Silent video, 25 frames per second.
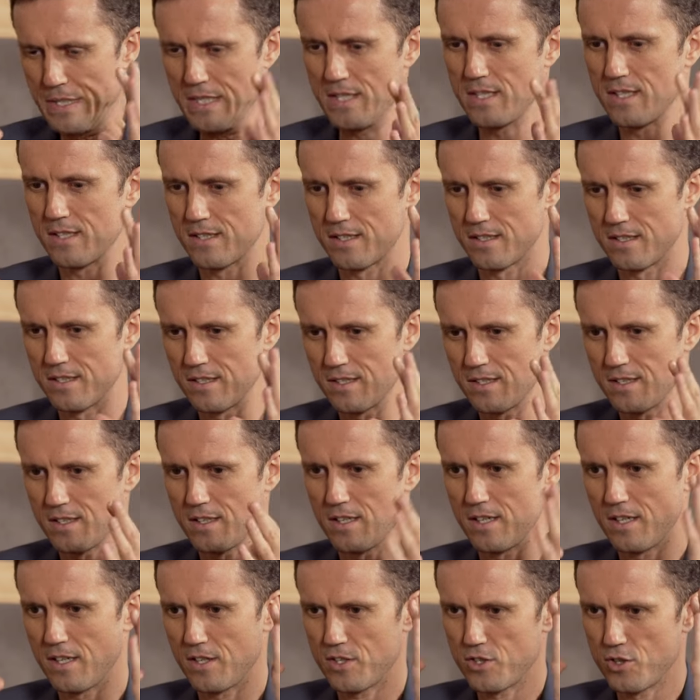being
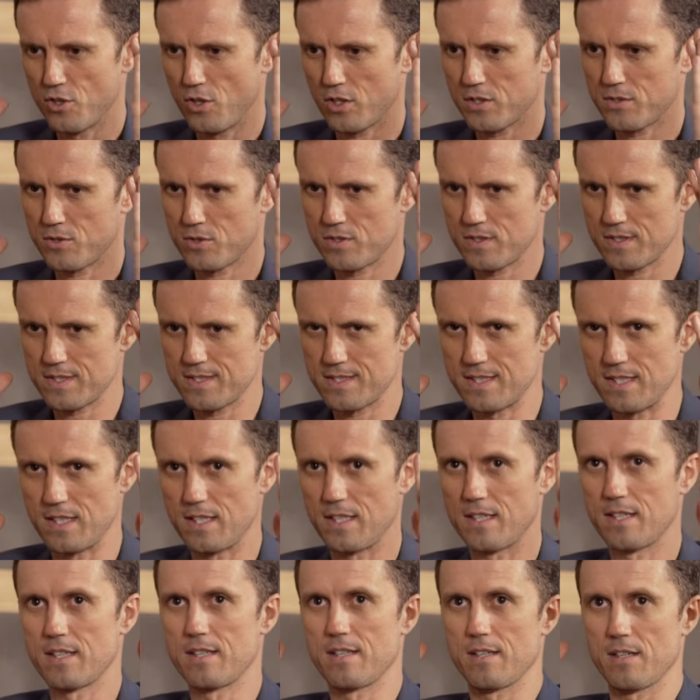not
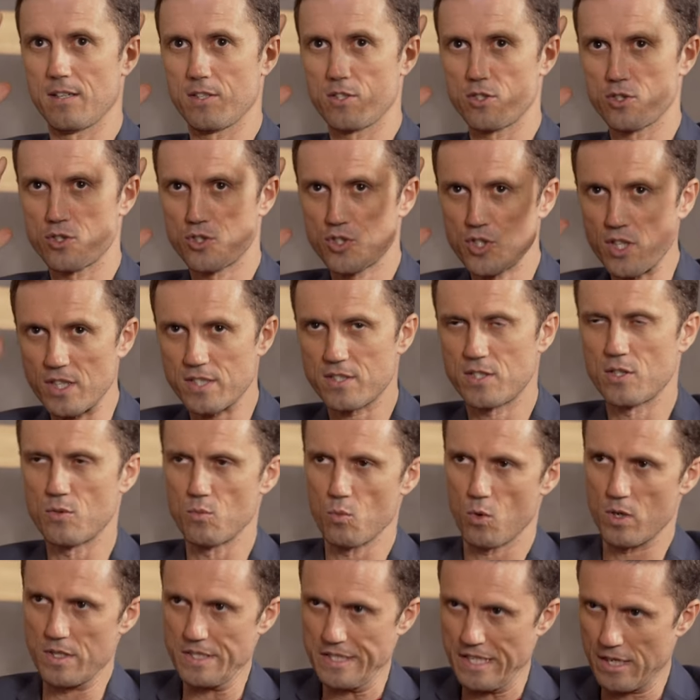seeing just
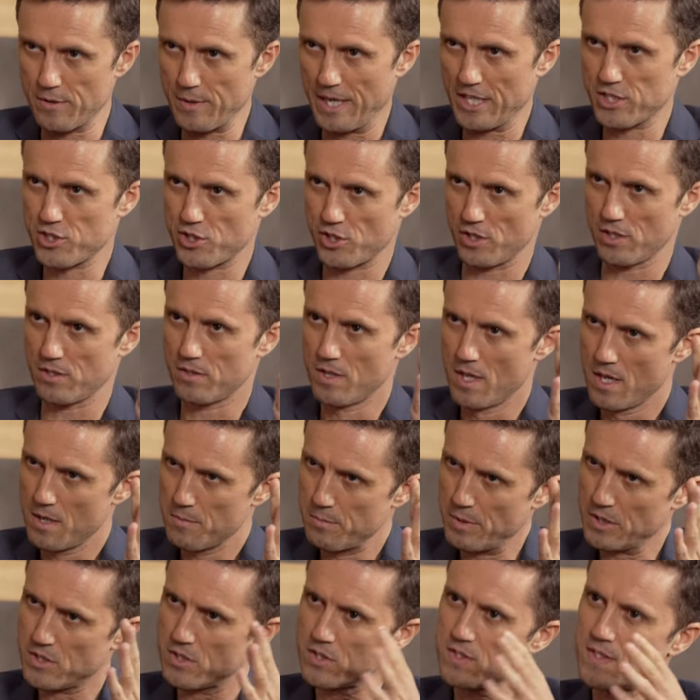in one direction,
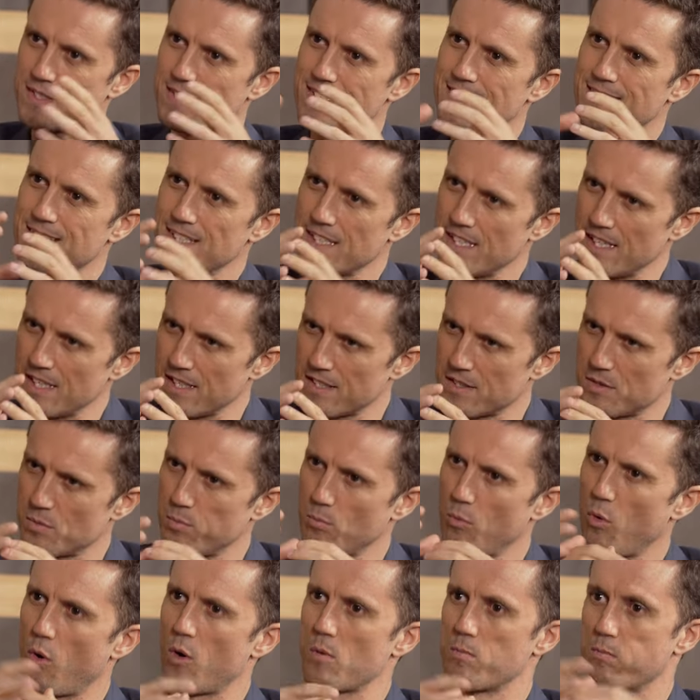yes, but to see
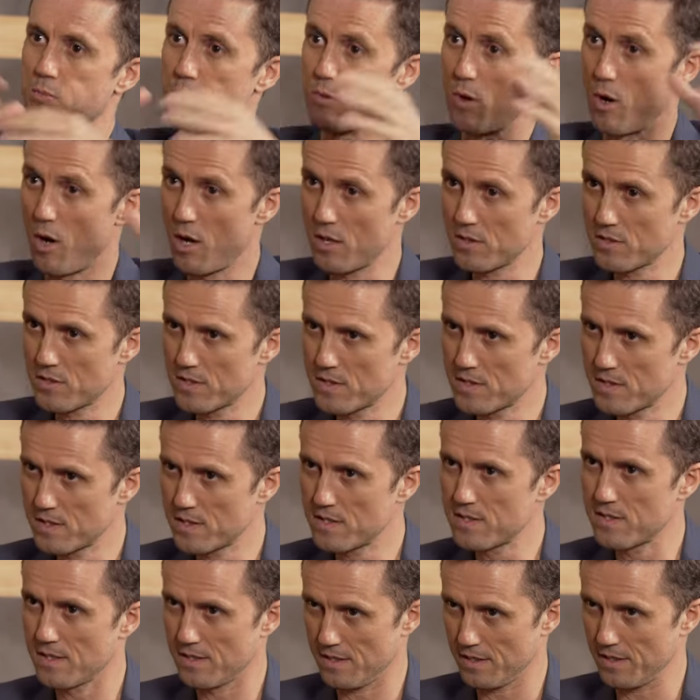it more broad.
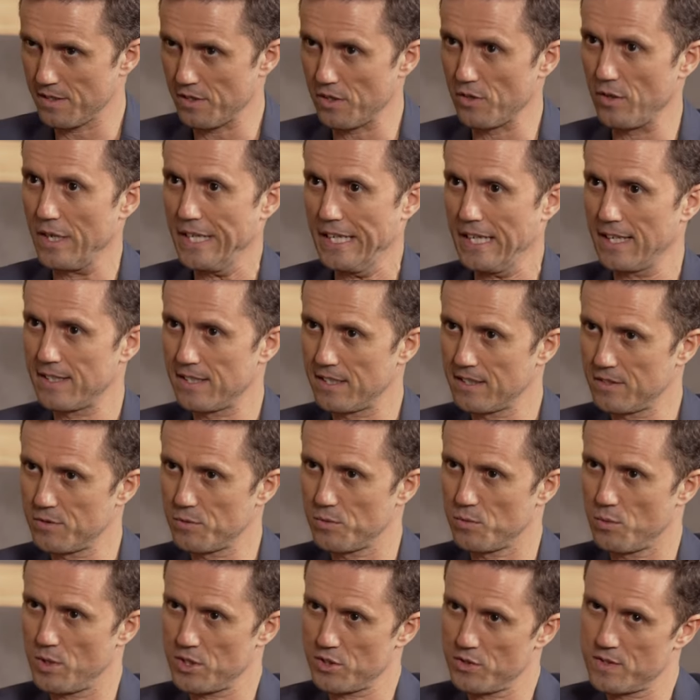You know, and I
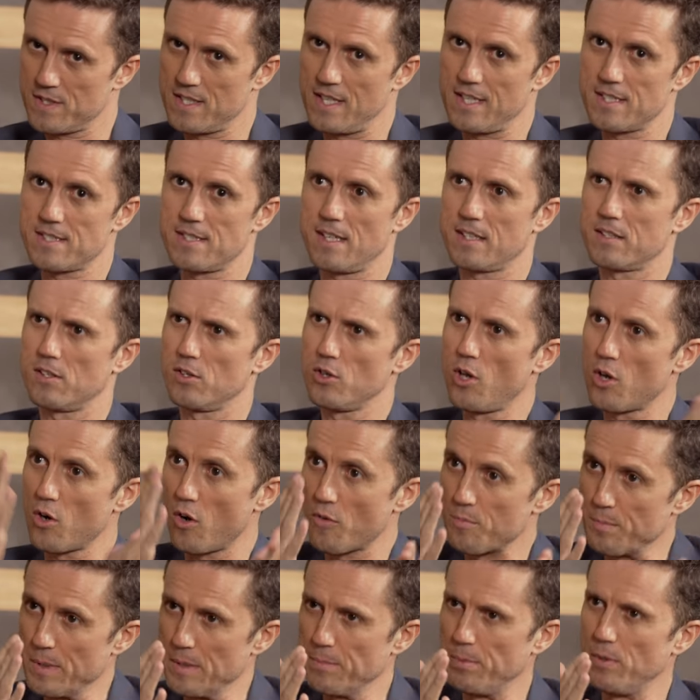think what you say is that a
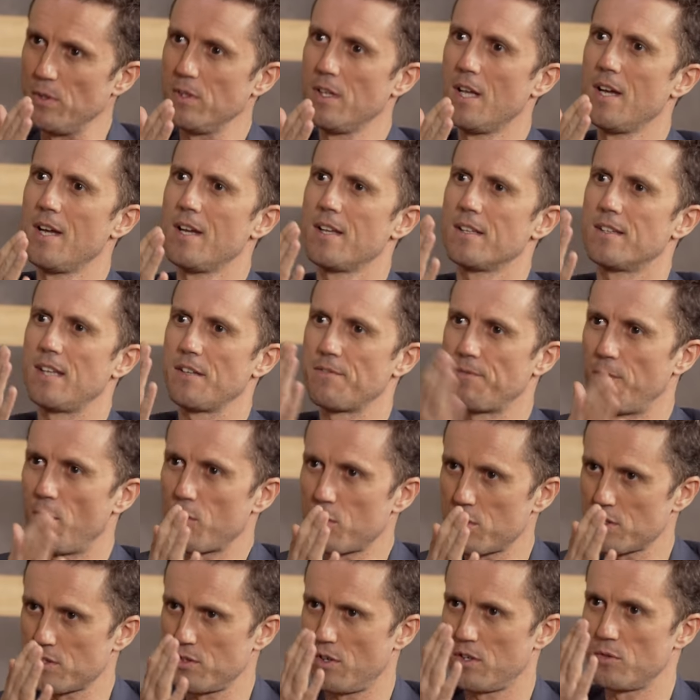lot of people, they
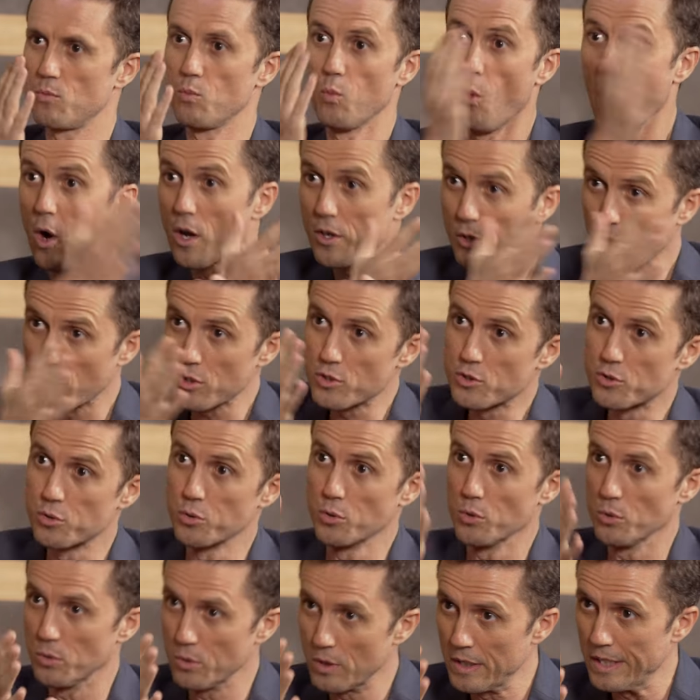focus on one or
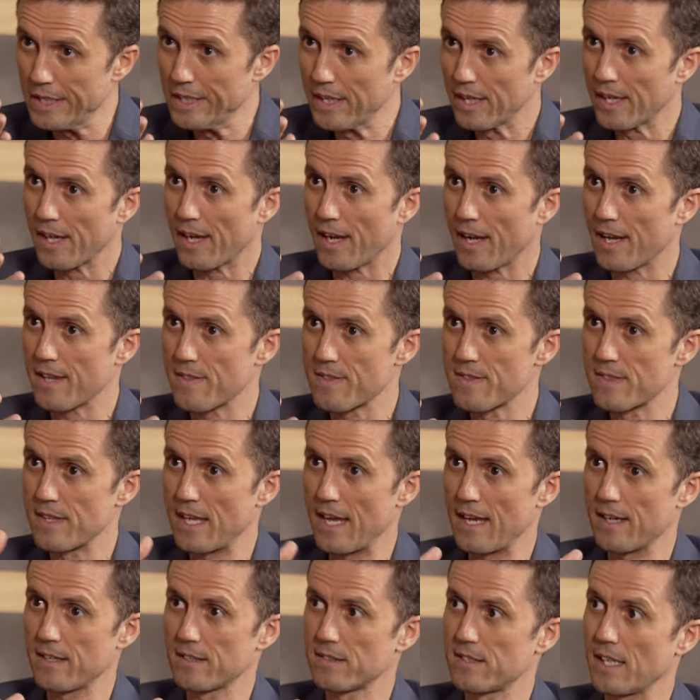two, and
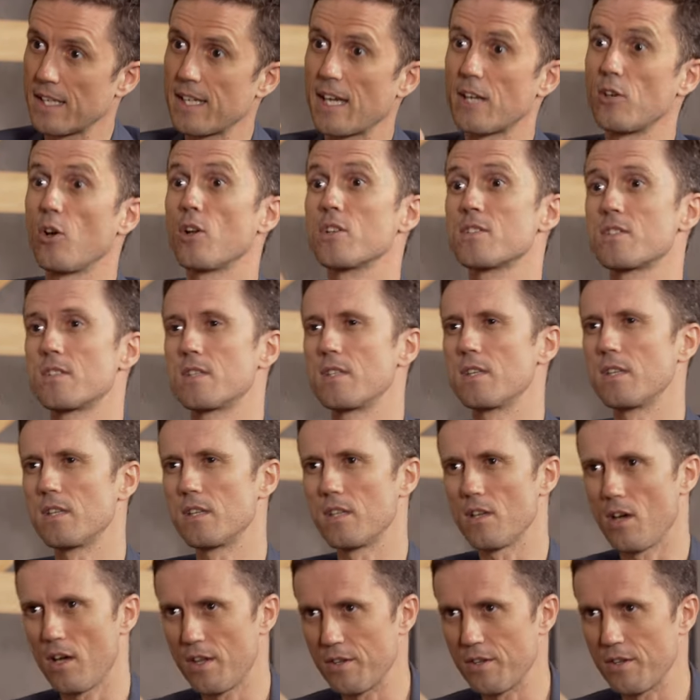then they cannot see the